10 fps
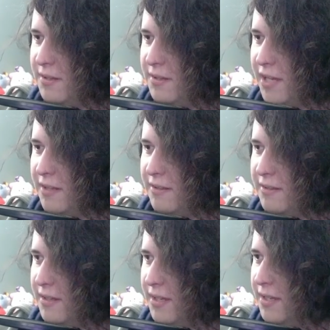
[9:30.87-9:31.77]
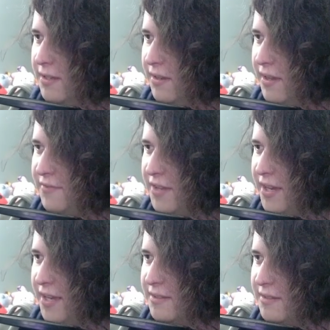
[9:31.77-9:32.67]
you mm-hmm. get and. Uh, y'all have to
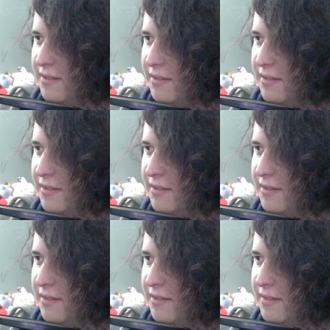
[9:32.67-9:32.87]
ask